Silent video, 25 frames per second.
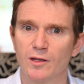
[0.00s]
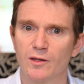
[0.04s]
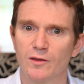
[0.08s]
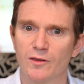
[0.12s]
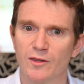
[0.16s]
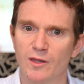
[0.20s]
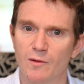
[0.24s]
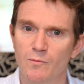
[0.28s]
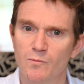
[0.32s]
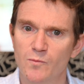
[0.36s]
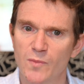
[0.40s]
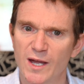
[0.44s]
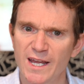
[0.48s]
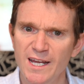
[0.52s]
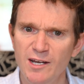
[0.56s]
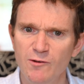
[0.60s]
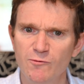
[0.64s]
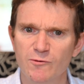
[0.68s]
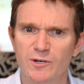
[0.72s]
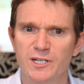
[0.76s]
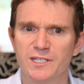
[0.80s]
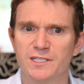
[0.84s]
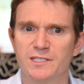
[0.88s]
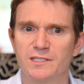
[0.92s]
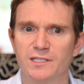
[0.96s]
the main
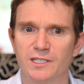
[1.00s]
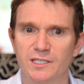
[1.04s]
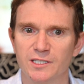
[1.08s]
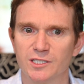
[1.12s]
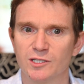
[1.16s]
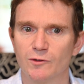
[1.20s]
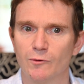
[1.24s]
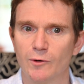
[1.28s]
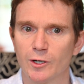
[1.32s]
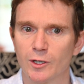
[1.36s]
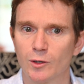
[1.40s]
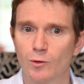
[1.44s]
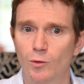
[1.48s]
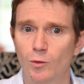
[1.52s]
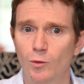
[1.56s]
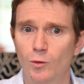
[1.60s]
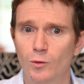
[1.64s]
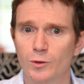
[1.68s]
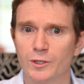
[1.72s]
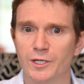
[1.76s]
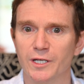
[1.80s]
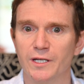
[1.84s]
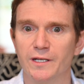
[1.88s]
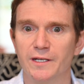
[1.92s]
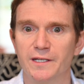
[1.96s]
reason these are
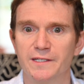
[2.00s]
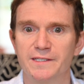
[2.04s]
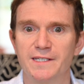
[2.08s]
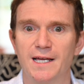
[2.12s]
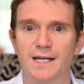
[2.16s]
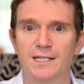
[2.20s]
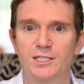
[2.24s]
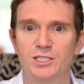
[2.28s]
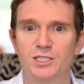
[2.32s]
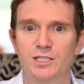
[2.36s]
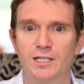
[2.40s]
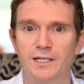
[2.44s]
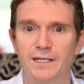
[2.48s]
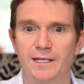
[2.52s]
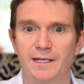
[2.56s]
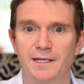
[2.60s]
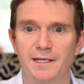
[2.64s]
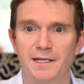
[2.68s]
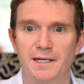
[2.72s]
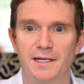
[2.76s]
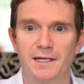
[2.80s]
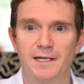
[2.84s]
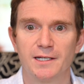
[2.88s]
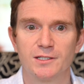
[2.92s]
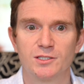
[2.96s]
recorded is actually
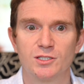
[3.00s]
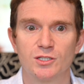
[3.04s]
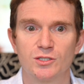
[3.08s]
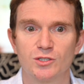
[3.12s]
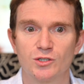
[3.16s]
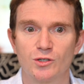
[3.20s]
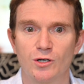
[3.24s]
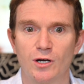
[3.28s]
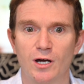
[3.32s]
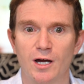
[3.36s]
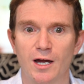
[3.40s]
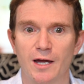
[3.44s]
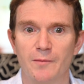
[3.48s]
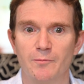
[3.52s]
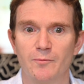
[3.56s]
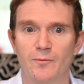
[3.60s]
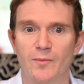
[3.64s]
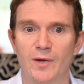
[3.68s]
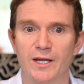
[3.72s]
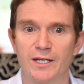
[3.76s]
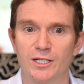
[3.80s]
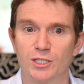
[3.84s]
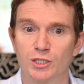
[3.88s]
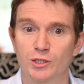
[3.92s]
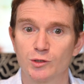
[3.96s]
to try and
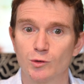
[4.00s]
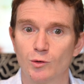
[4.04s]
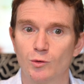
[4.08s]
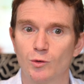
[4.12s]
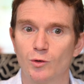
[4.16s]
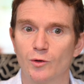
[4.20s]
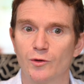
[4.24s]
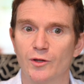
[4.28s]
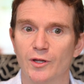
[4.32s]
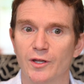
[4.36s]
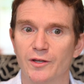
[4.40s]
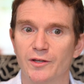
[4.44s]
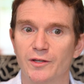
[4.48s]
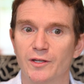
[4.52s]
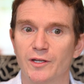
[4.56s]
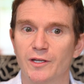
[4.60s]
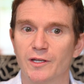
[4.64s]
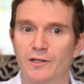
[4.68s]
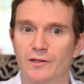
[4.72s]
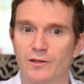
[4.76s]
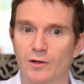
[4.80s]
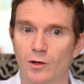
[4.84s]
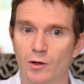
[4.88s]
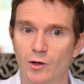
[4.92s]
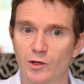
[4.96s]
make sure that
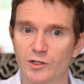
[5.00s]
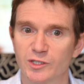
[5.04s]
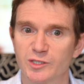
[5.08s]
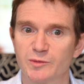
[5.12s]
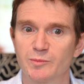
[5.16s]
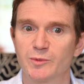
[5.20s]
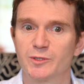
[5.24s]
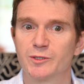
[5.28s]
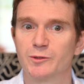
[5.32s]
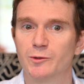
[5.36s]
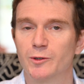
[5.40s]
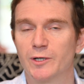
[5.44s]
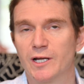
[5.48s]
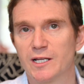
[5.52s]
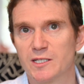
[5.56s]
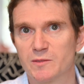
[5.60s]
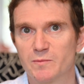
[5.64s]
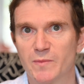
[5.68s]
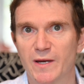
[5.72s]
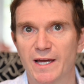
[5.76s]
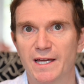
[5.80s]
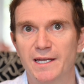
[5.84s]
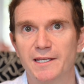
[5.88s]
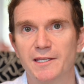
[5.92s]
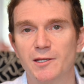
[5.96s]
the hospital gets
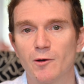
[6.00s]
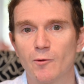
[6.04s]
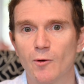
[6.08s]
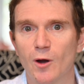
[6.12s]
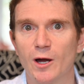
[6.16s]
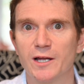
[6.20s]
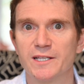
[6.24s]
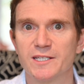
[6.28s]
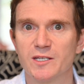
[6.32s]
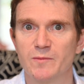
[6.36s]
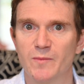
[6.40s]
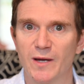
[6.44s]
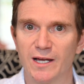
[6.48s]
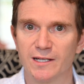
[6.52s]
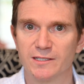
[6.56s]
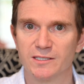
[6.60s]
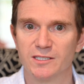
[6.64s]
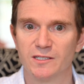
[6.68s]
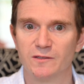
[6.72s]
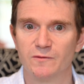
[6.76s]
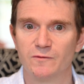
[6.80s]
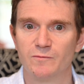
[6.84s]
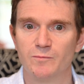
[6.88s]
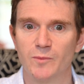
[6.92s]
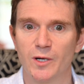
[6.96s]
paid the right amount
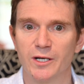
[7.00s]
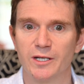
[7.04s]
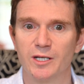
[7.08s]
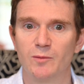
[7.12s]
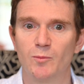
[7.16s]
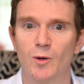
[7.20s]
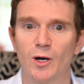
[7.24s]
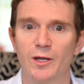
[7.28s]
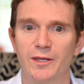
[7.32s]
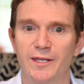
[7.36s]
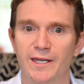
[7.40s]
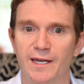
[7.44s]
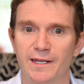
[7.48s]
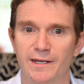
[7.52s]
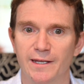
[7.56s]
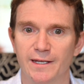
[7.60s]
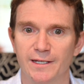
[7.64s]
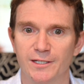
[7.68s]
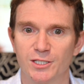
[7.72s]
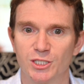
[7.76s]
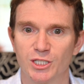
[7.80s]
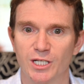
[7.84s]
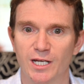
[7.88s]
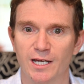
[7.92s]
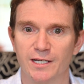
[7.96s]
of money by the
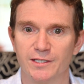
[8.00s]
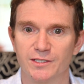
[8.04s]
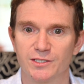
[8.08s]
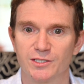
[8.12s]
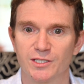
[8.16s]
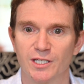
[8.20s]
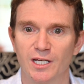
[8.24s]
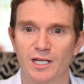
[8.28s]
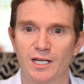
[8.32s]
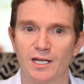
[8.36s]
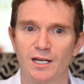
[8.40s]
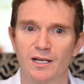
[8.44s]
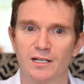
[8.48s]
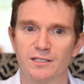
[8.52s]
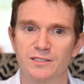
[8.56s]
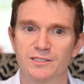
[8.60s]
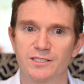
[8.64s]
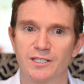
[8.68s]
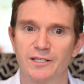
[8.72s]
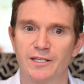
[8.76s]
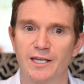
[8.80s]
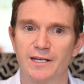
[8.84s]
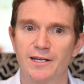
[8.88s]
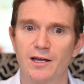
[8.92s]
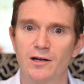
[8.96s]
NHS, and
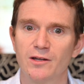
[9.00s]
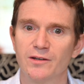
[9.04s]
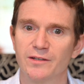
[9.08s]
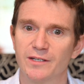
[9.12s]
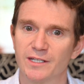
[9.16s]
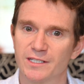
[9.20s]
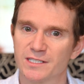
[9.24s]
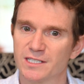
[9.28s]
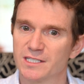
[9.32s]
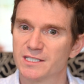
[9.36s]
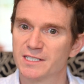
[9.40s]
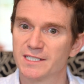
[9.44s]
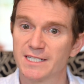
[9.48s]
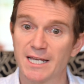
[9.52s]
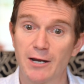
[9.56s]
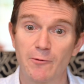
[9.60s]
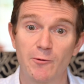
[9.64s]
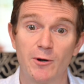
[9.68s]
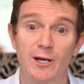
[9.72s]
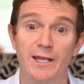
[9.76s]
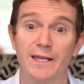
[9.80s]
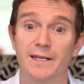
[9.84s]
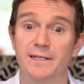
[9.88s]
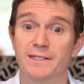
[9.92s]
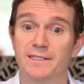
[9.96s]
so they aren't
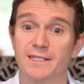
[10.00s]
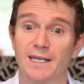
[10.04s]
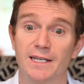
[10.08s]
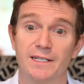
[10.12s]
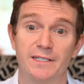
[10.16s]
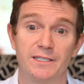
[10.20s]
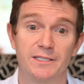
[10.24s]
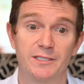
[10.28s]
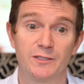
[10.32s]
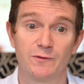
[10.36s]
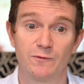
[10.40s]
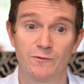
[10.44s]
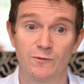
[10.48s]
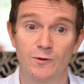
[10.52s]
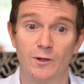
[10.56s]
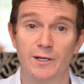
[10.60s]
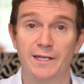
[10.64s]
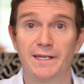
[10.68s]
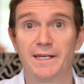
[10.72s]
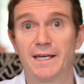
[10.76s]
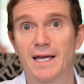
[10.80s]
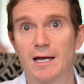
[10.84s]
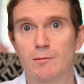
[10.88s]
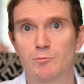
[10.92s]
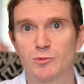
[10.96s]
necessarily intended to fully
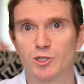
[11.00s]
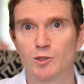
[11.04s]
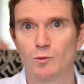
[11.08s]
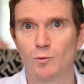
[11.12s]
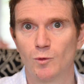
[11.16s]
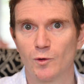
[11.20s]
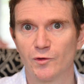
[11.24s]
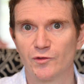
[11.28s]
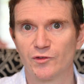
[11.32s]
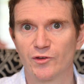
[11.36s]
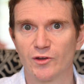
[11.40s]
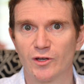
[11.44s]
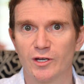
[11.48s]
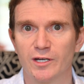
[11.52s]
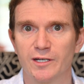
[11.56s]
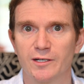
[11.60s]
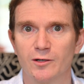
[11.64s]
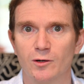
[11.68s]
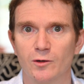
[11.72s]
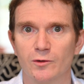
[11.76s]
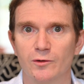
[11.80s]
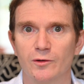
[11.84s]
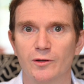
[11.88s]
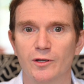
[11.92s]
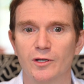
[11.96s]
capture what's going
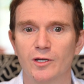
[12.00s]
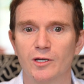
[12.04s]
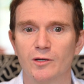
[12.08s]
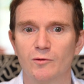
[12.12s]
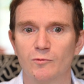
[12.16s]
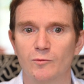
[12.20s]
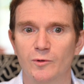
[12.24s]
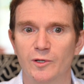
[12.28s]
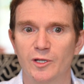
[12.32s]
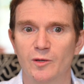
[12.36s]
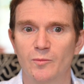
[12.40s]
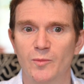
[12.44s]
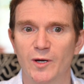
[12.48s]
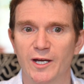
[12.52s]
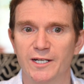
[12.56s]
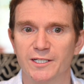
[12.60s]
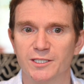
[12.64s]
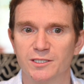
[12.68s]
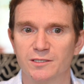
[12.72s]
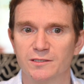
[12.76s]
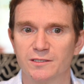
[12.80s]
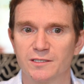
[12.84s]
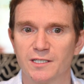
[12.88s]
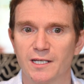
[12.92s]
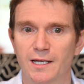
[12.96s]
on with a
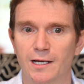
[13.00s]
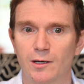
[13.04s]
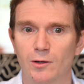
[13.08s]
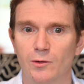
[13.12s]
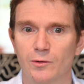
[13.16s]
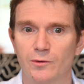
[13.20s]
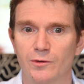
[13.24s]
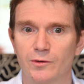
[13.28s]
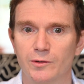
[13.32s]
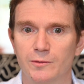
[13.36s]
patient's health.